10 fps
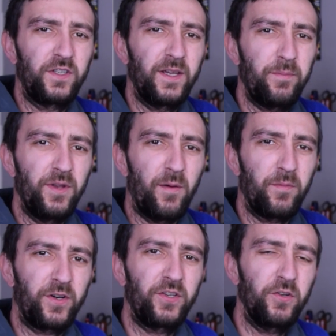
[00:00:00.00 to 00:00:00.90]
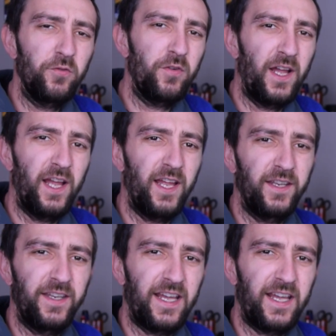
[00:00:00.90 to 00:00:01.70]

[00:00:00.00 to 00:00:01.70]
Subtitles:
tip number 2, and